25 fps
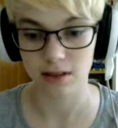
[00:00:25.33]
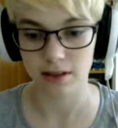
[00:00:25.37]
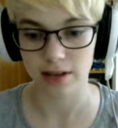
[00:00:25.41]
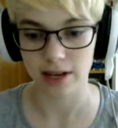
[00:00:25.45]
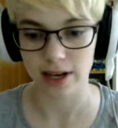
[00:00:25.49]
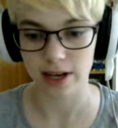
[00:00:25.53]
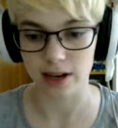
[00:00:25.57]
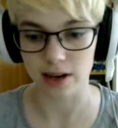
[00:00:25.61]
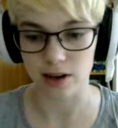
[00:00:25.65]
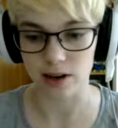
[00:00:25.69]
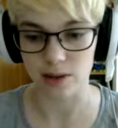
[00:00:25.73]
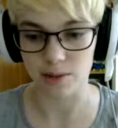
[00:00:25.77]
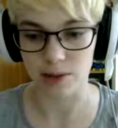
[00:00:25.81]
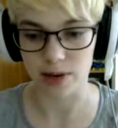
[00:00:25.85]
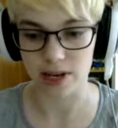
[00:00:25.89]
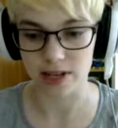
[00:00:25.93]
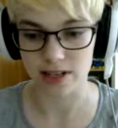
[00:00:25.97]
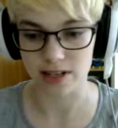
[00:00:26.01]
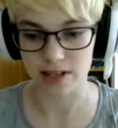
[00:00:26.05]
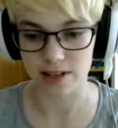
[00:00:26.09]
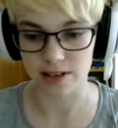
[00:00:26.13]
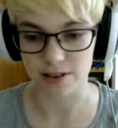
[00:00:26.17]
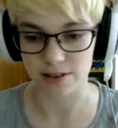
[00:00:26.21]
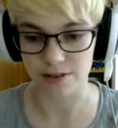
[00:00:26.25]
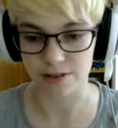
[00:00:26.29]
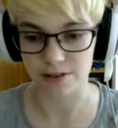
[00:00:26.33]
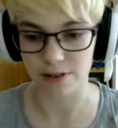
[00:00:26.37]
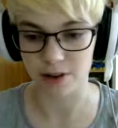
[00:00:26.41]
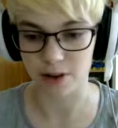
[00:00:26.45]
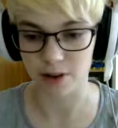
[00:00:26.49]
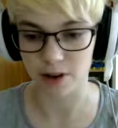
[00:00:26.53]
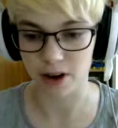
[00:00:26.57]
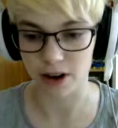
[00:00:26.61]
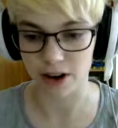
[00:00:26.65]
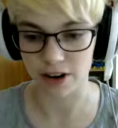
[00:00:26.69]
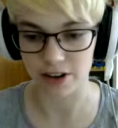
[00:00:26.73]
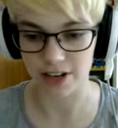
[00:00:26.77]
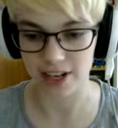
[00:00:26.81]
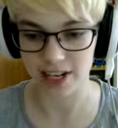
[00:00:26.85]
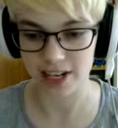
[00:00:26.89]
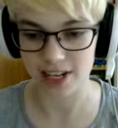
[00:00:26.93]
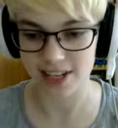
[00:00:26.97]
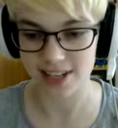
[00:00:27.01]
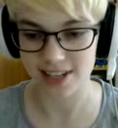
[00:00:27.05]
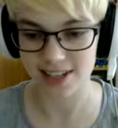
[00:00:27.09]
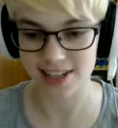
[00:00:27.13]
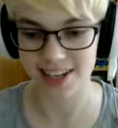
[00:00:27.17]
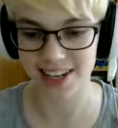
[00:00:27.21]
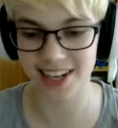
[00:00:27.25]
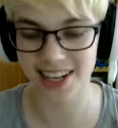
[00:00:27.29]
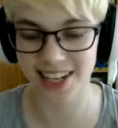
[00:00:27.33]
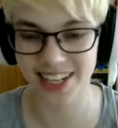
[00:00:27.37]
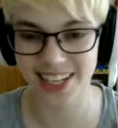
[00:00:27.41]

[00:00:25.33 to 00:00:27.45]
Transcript: Hello, Master Ferrarius.